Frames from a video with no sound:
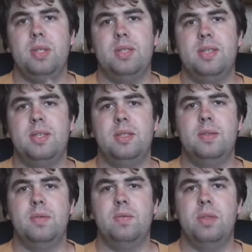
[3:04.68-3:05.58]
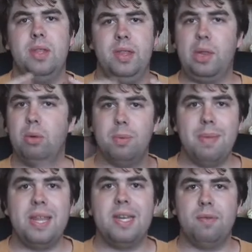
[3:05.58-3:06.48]
was there were
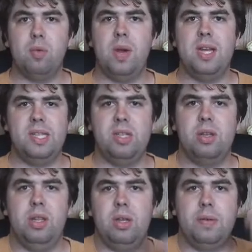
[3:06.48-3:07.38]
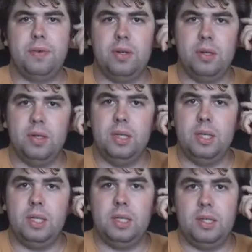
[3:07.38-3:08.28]
many different ways that you could look for
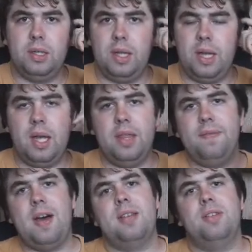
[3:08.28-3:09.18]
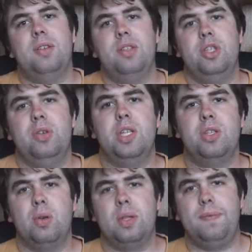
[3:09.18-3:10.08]
the fossils. You could
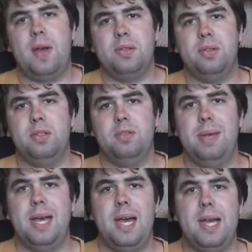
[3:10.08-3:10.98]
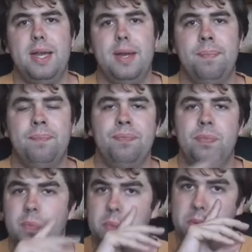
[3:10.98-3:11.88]
sort the fossils by
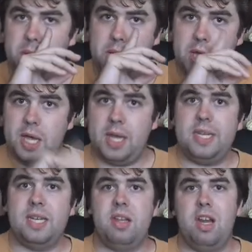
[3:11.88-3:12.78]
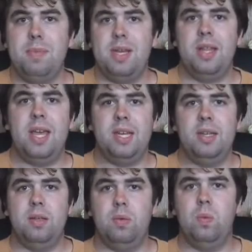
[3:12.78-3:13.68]
taxonomy,
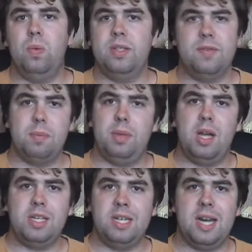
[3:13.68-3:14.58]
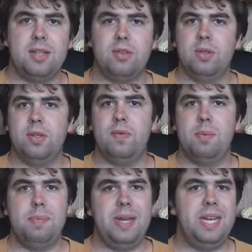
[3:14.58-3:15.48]
like, is it from a long-necked dinosaur, is it
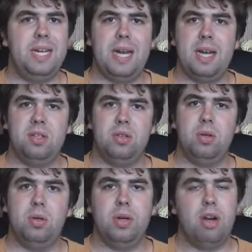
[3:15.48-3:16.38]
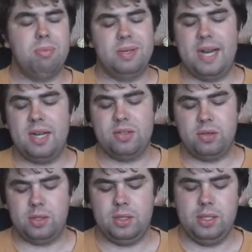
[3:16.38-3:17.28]
from a meat-eating dinosaur, or an armored
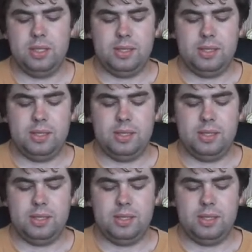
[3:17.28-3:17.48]
dinosaur?